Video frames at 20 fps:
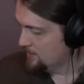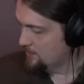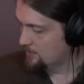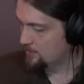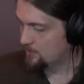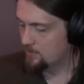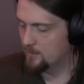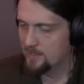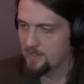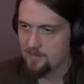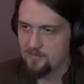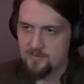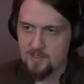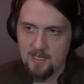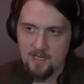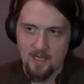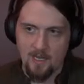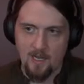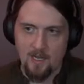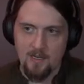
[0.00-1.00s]
who
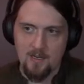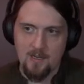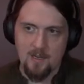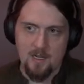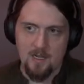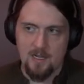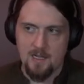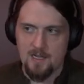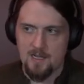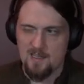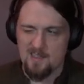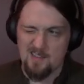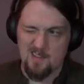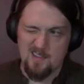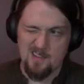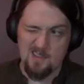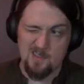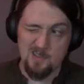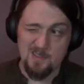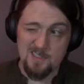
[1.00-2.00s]
lived in
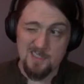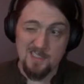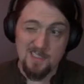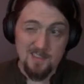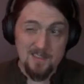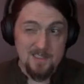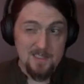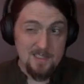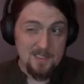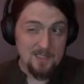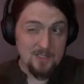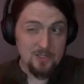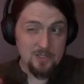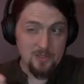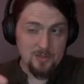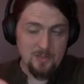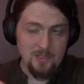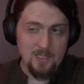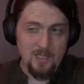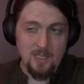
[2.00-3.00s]
13th
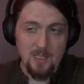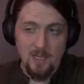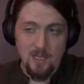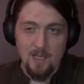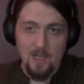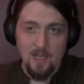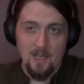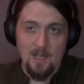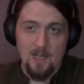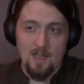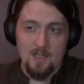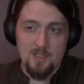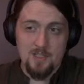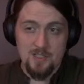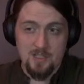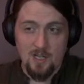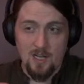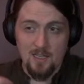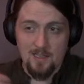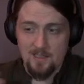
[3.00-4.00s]
century
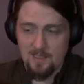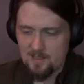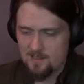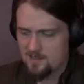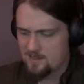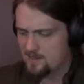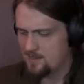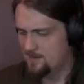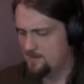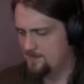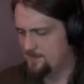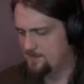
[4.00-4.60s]
Scotland.